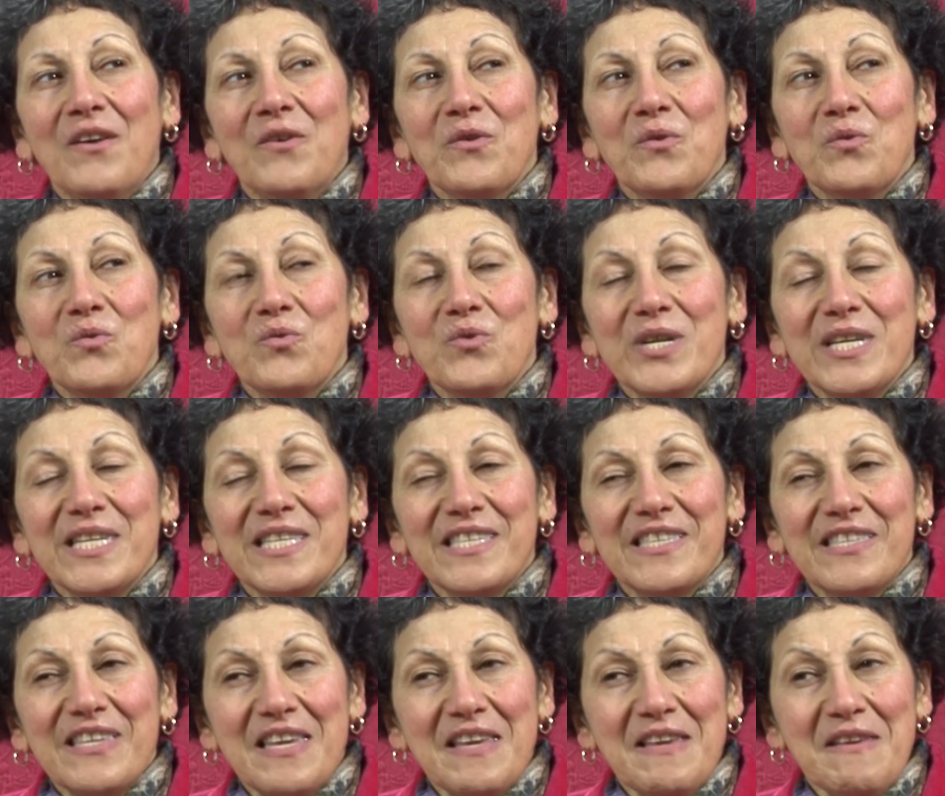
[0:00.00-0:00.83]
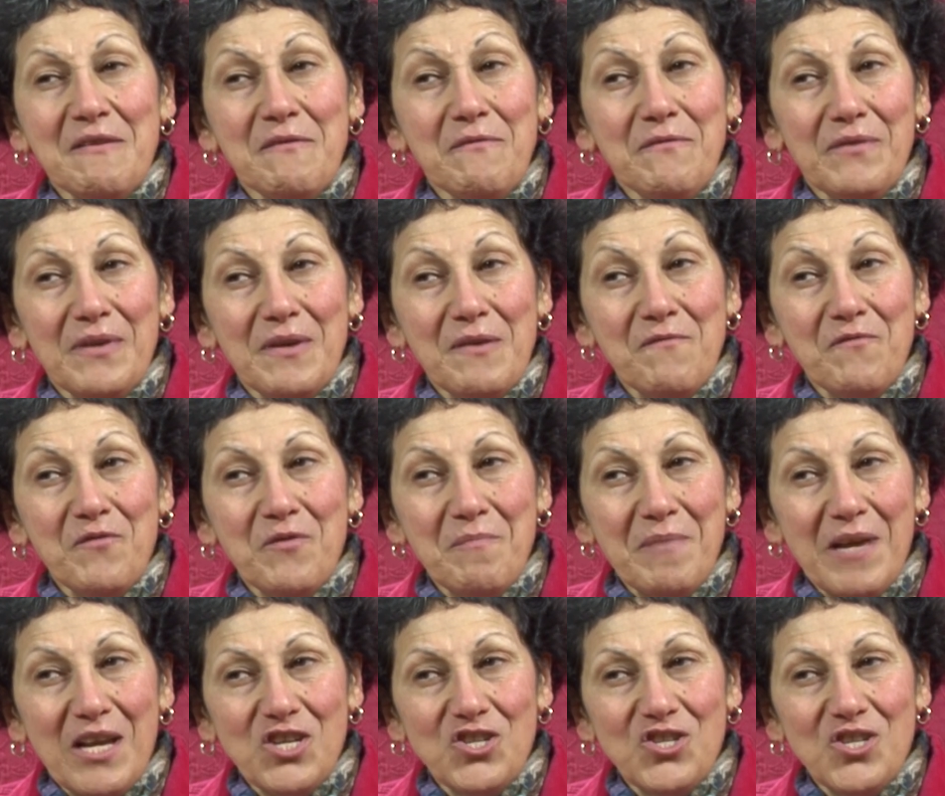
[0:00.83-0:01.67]
receive
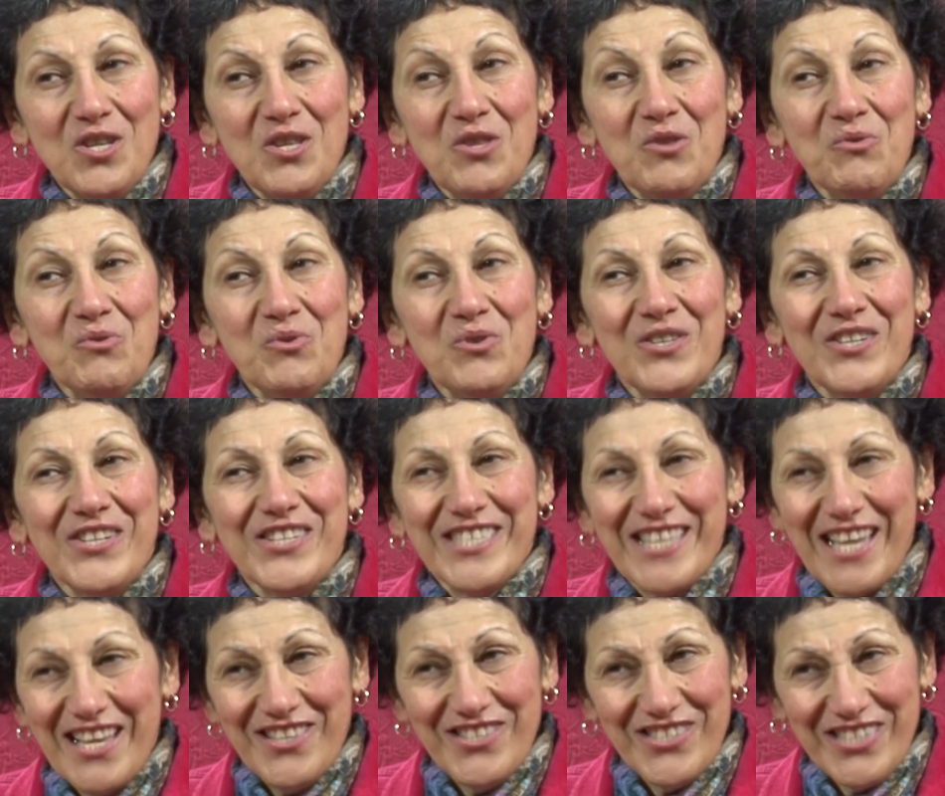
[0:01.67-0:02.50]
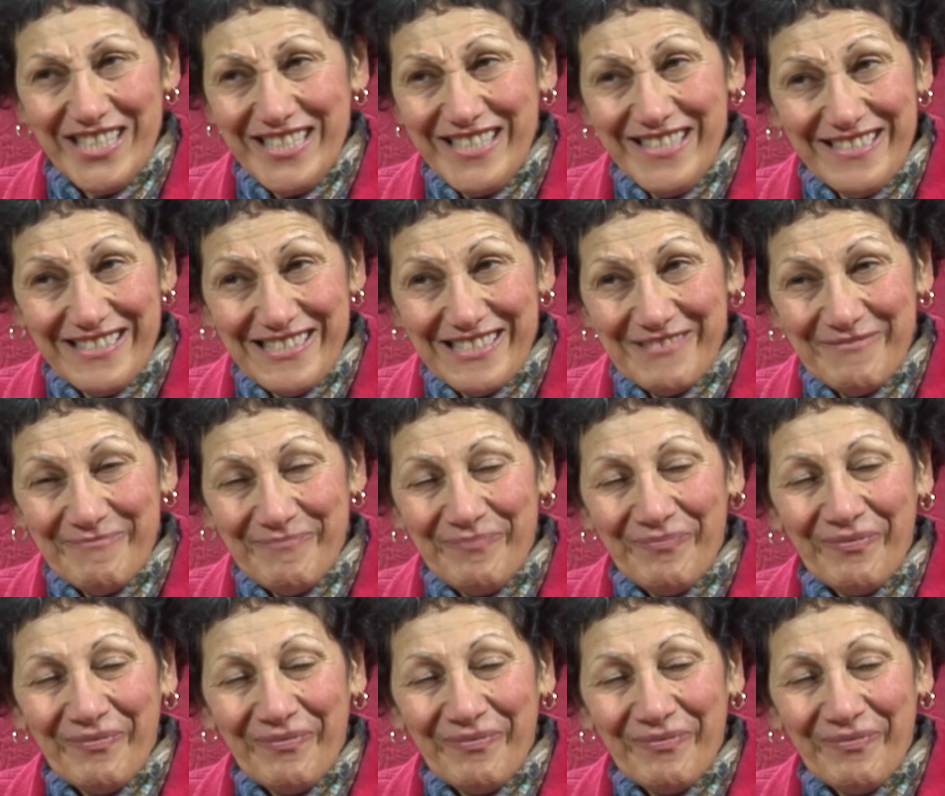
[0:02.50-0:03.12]
information through their senses